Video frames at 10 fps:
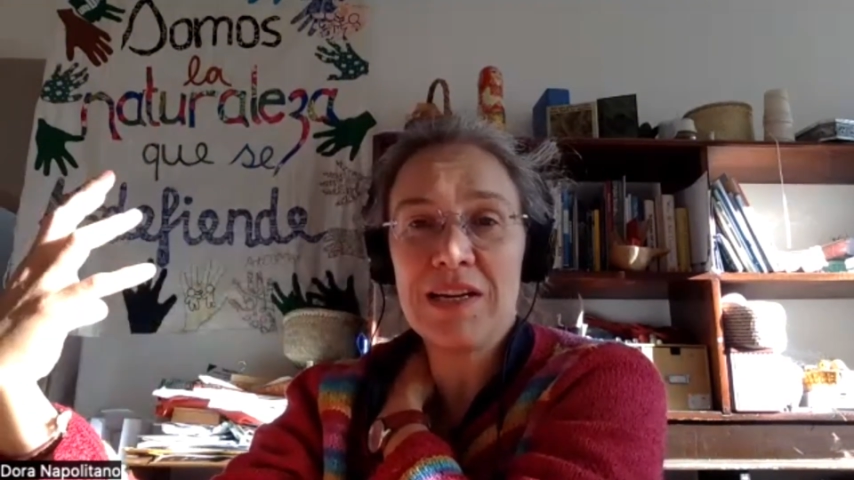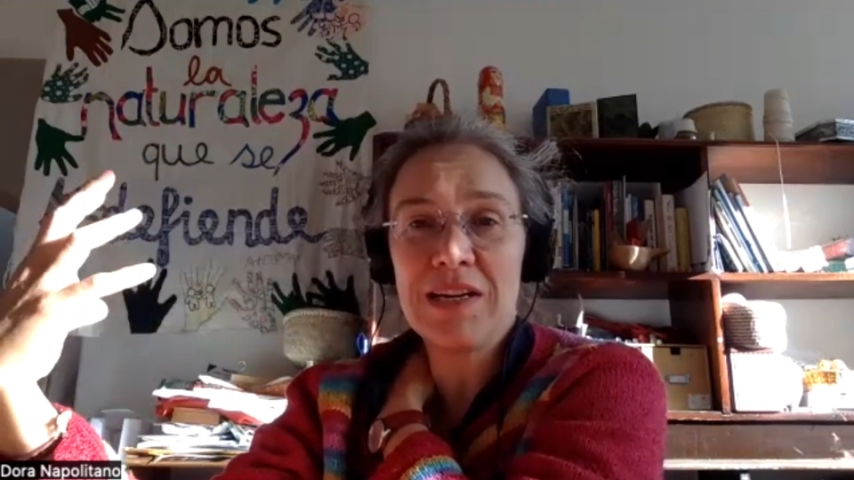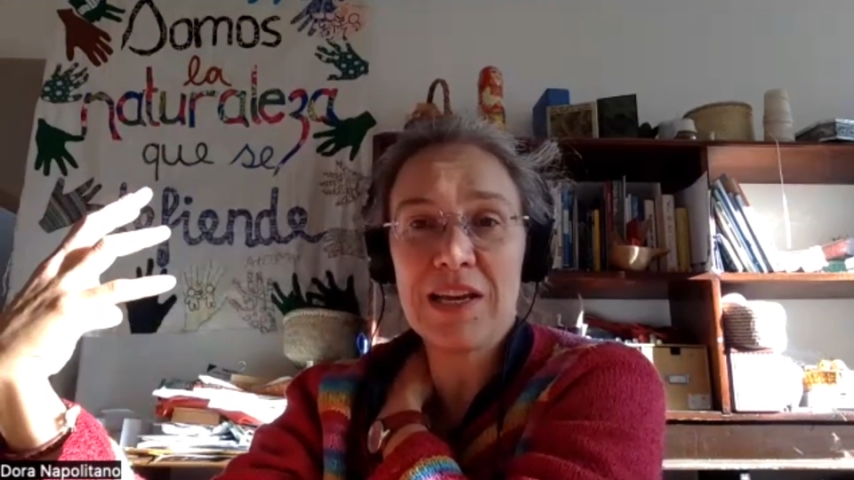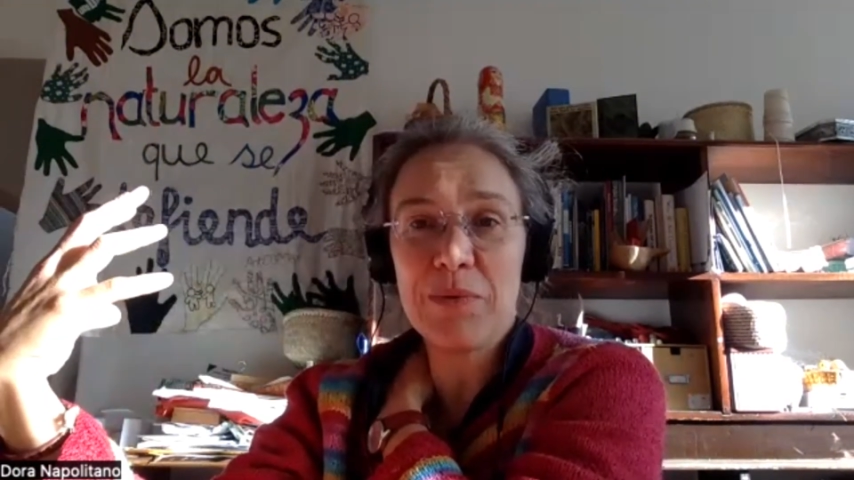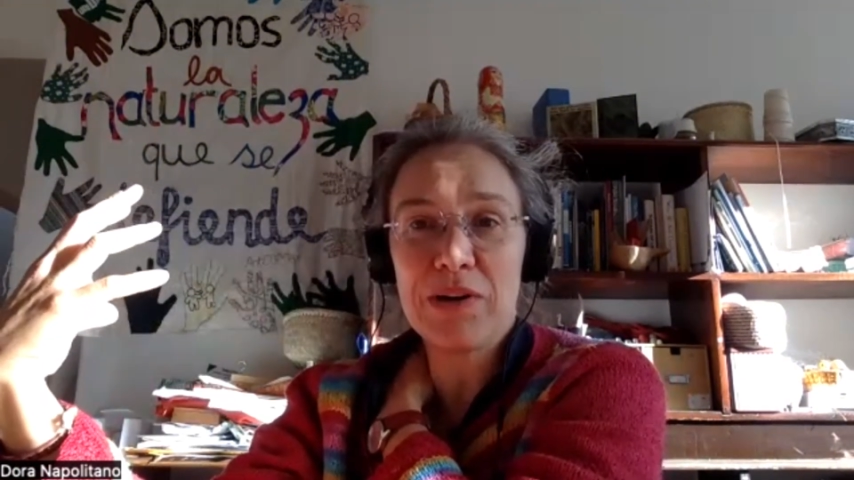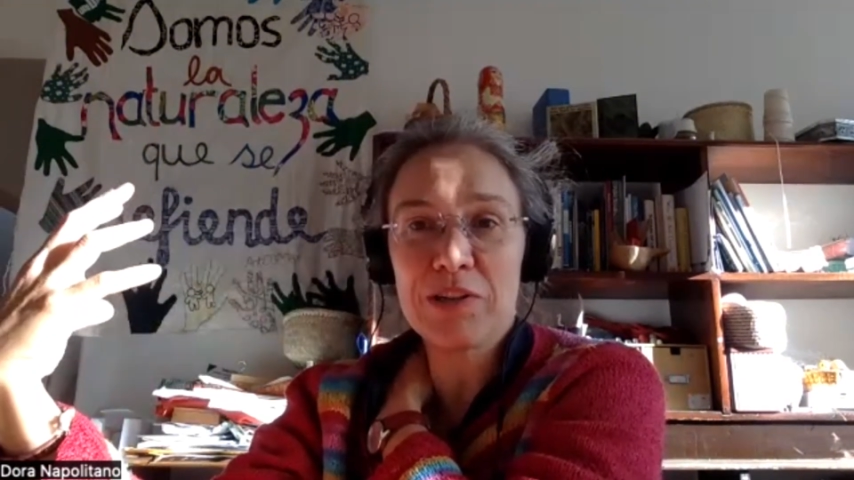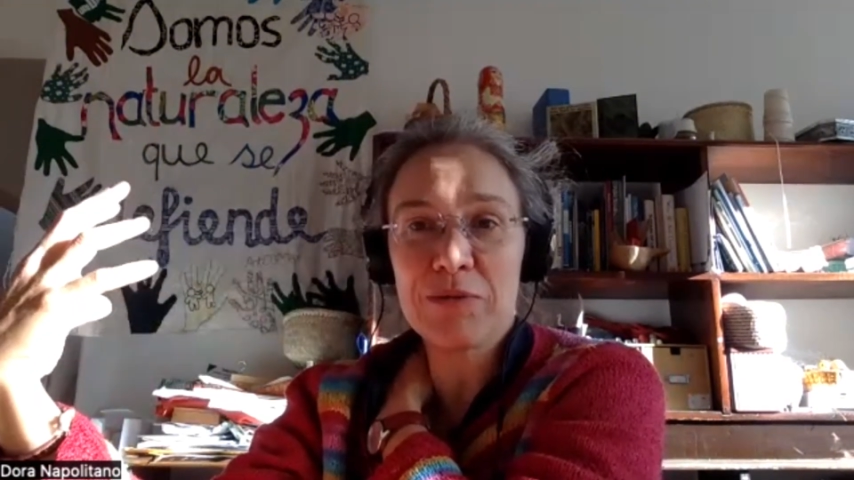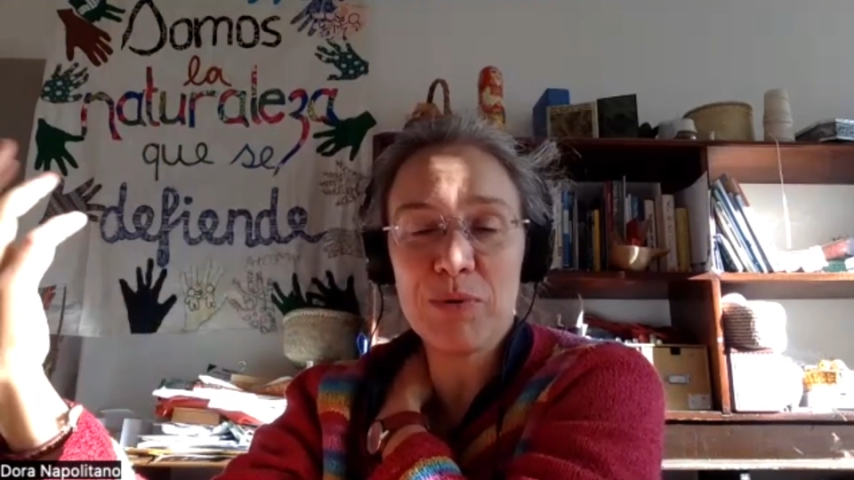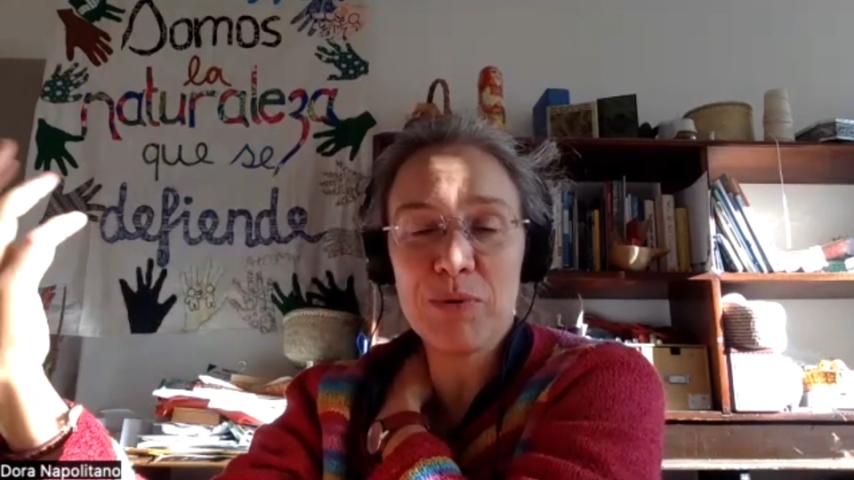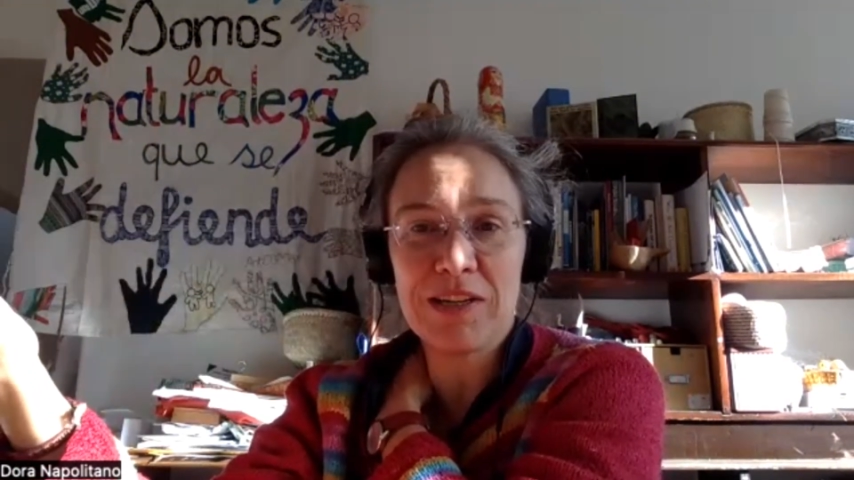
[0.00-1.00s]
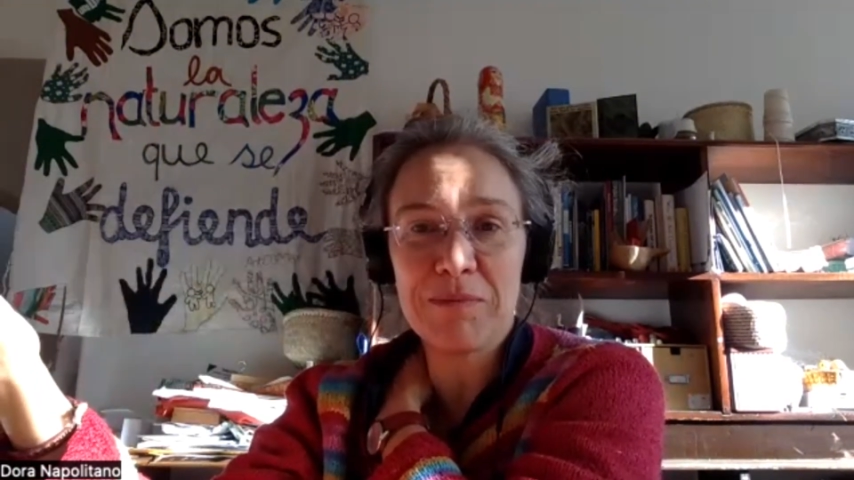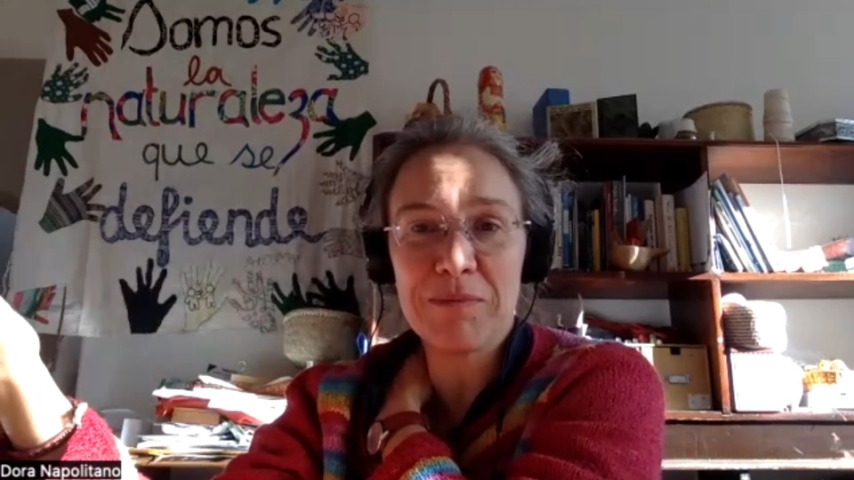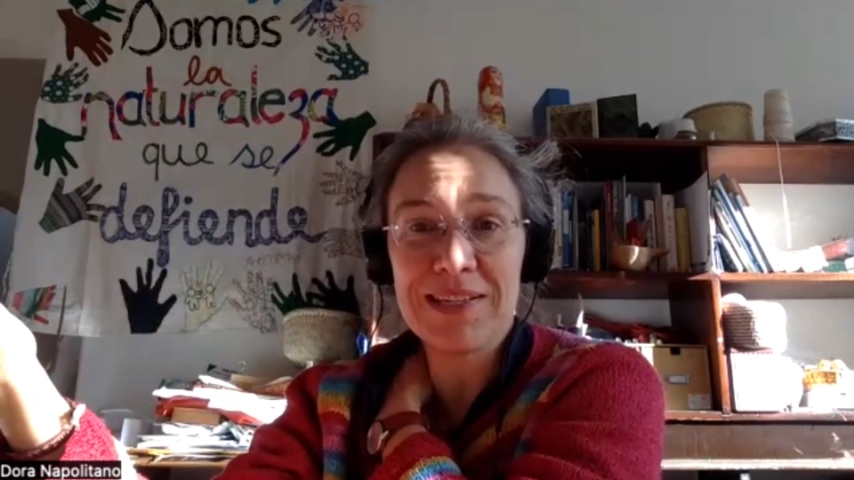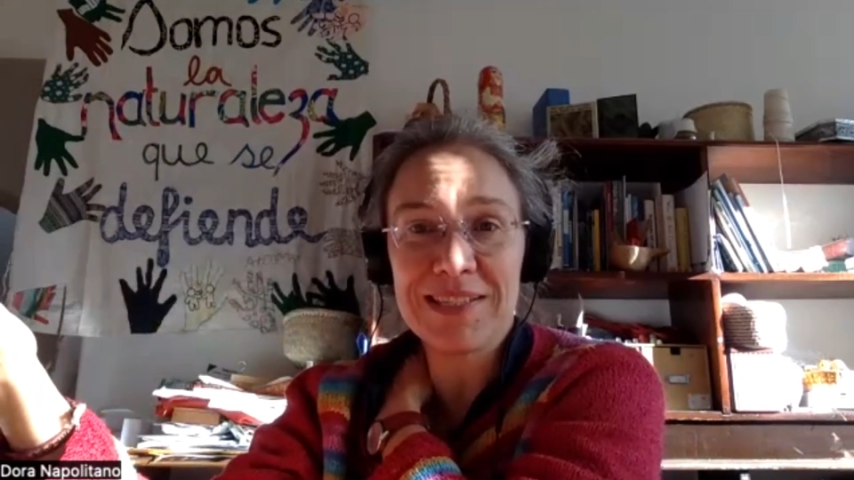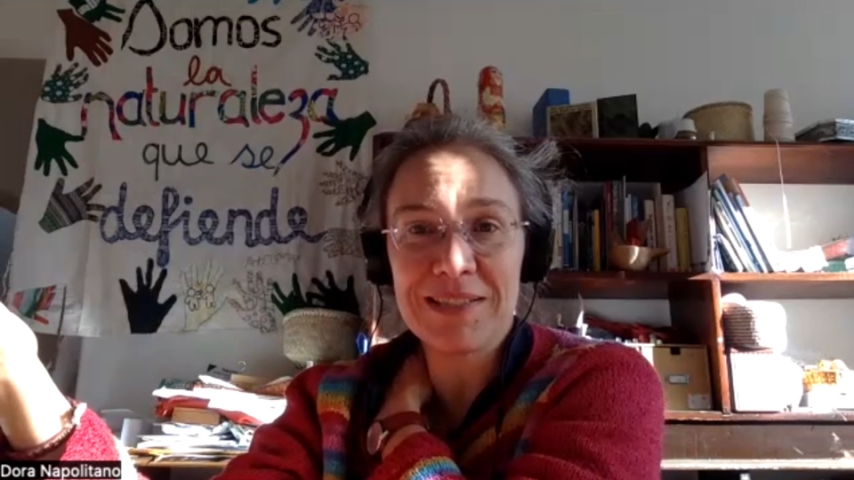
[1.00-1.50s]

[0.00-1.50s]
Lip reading: they were exporting because